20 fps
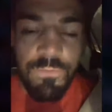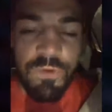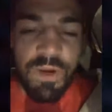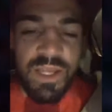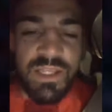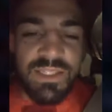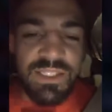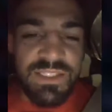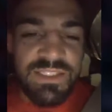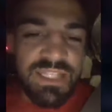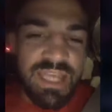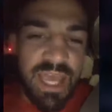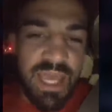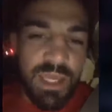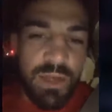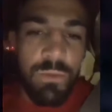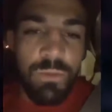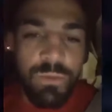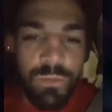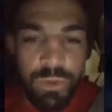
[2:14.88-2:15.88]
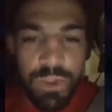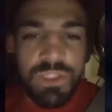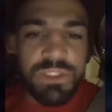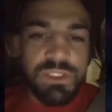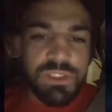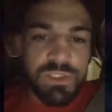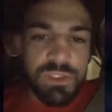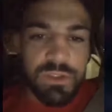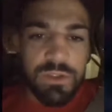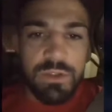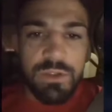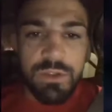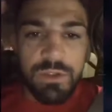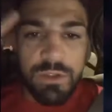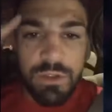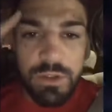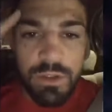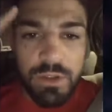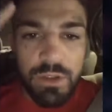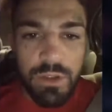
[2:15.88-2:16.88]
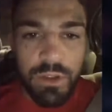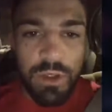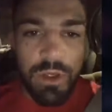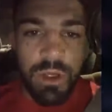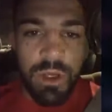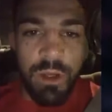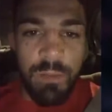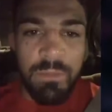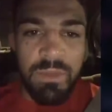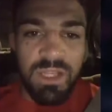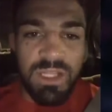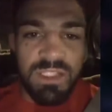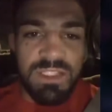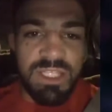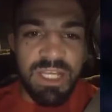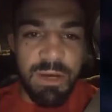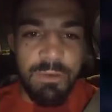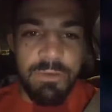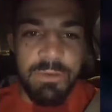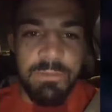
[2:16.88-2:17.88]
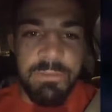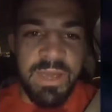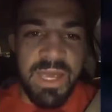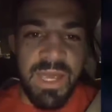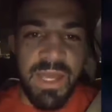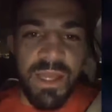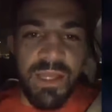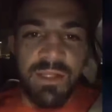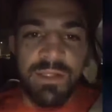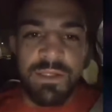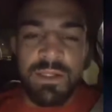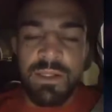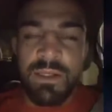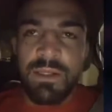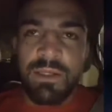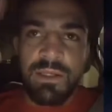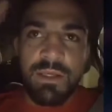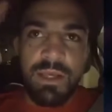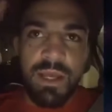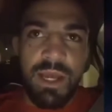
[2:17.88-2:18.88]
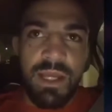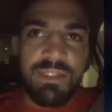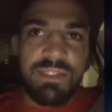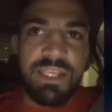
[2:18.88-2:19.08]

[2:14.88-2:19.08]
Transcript: Frank the Tank was a military man.